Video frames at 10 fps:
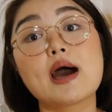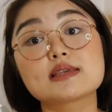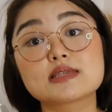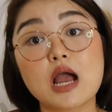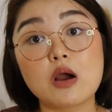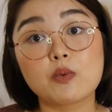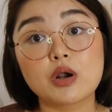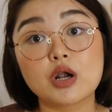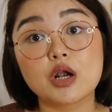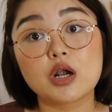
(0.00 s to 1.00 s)
As
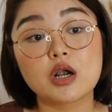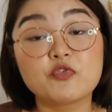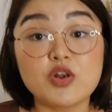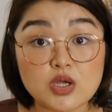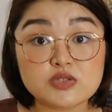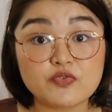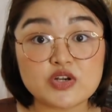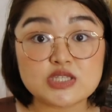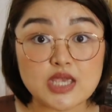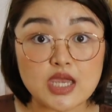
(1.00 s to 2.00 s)
our philosopher
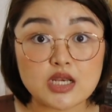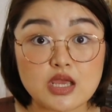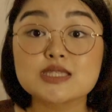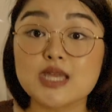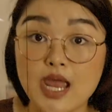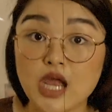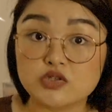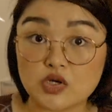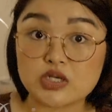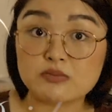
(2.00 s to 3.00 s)
said, stay
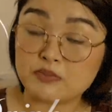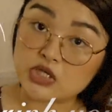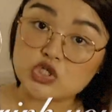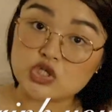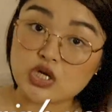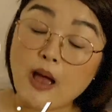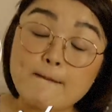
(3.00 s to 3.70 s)
hydrated, bitch.